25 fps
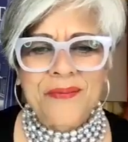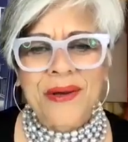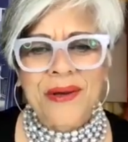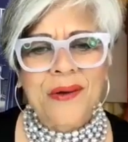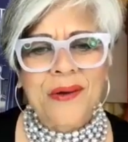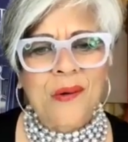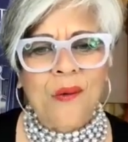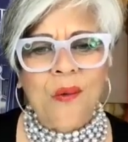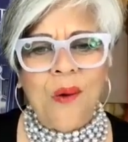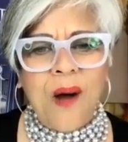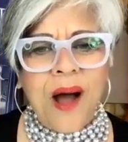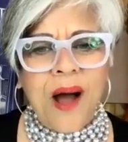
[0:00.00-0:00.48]

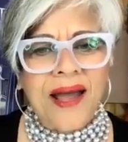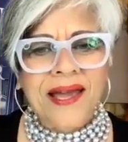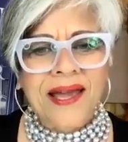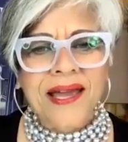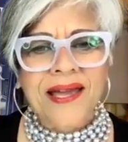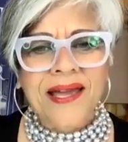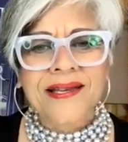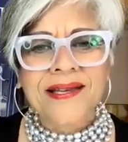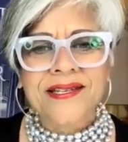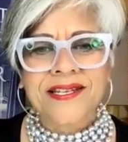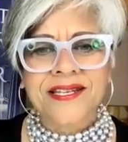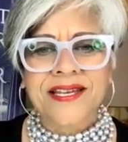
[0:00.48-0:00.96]
but why
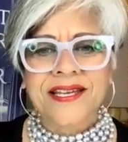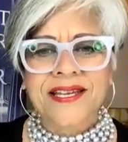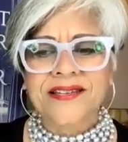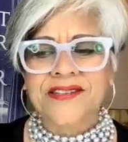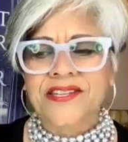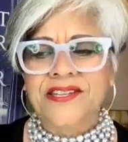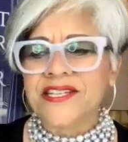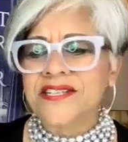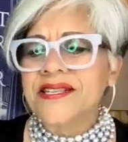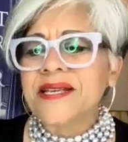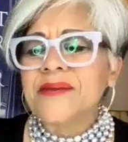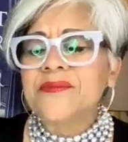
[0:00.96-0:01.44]
is she
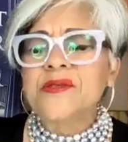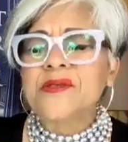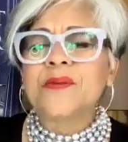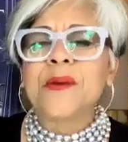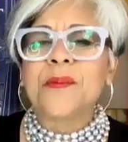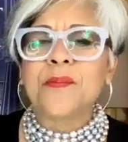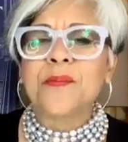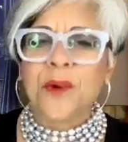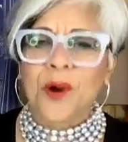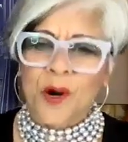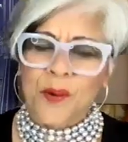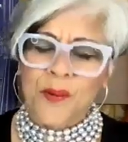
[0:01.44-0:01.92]
seems to
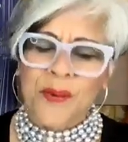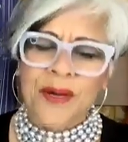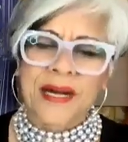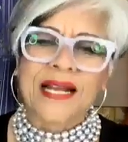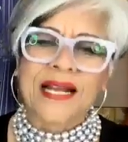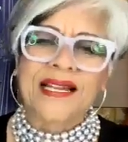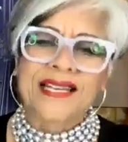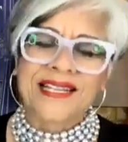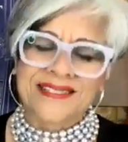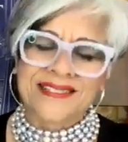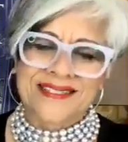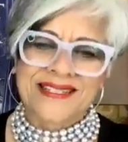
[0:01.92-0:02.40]
be
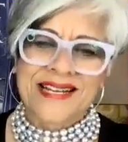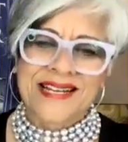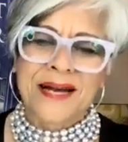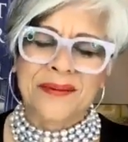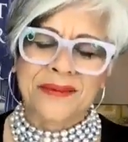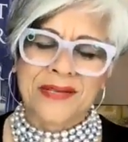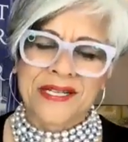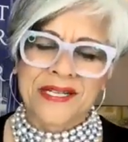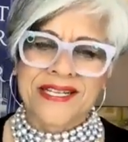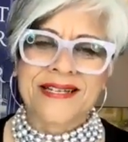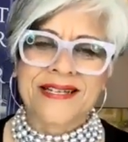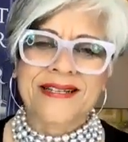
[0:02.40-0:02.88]
permanently established
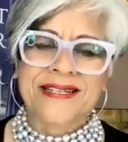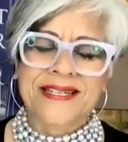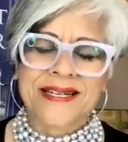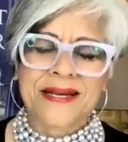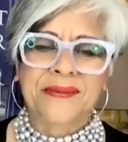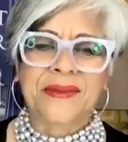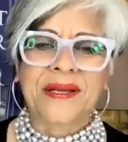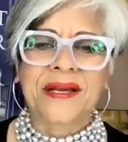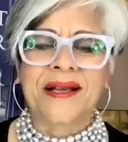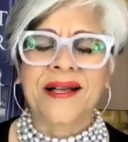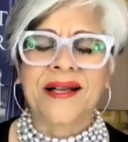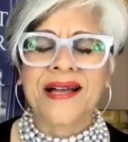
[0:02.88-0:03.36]
in
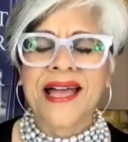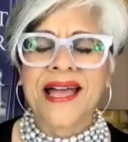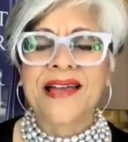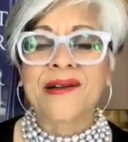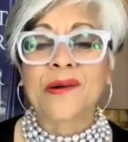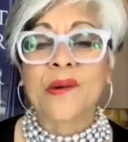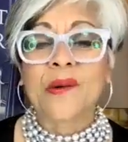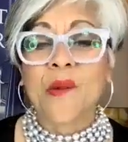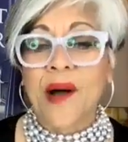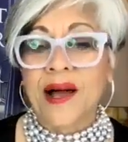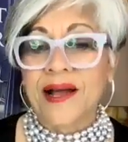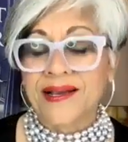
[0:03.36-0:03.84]
Shimla,
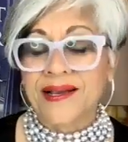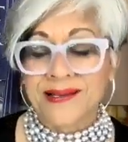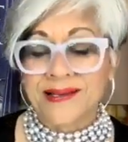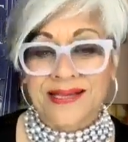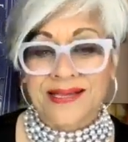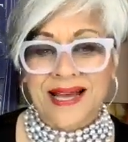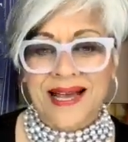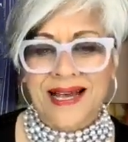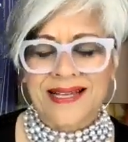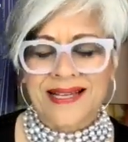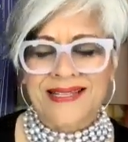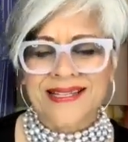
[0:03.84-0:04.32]
and why
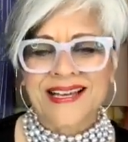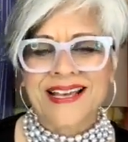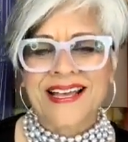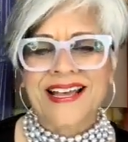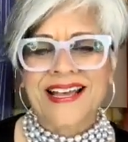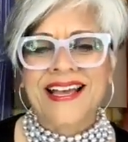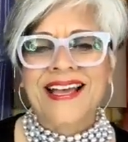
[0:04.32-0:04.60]
is that?